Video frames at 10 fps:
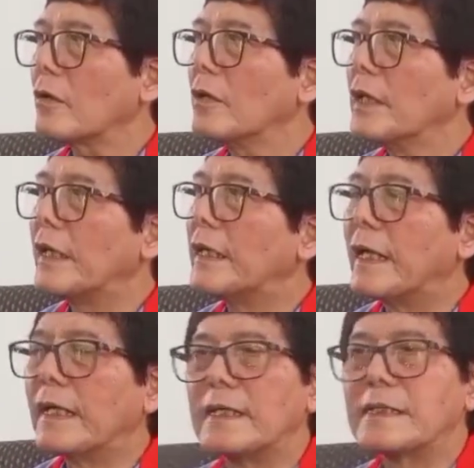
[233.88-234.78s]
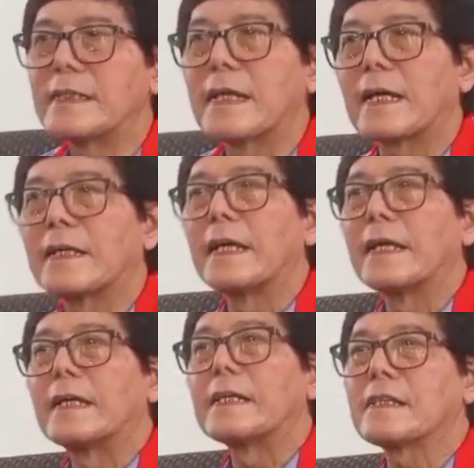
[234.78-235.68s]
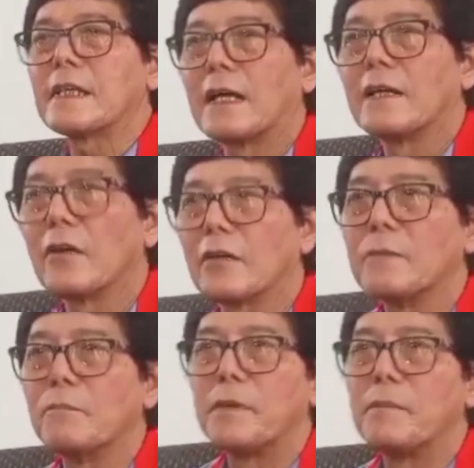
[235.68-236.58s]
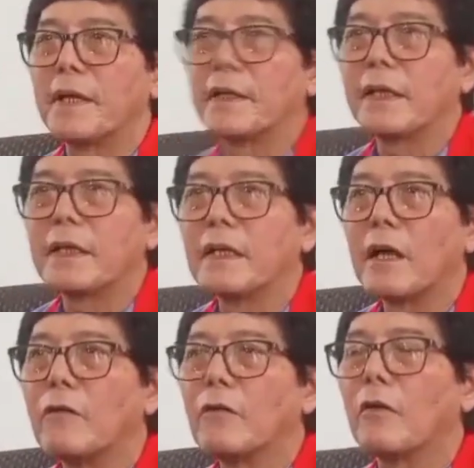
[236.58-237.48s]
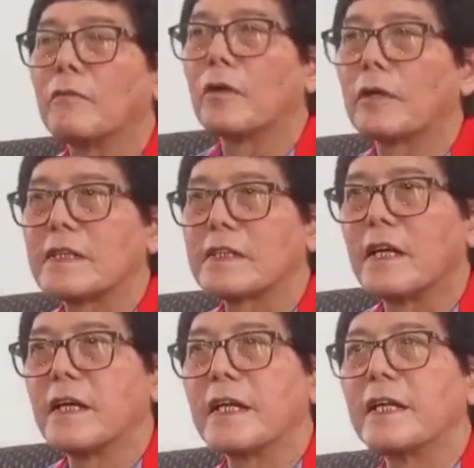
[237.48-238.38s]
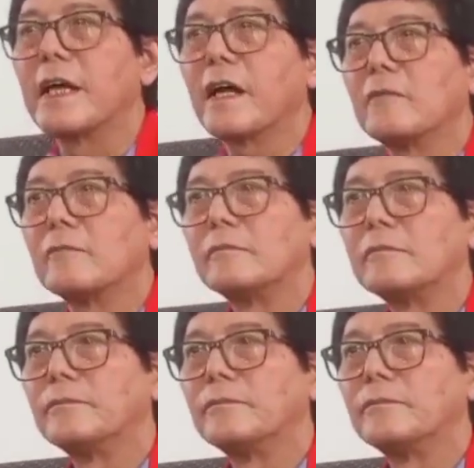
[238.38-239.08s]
not only in Hill district, I think it is not implemented in the whole of Northeastern India.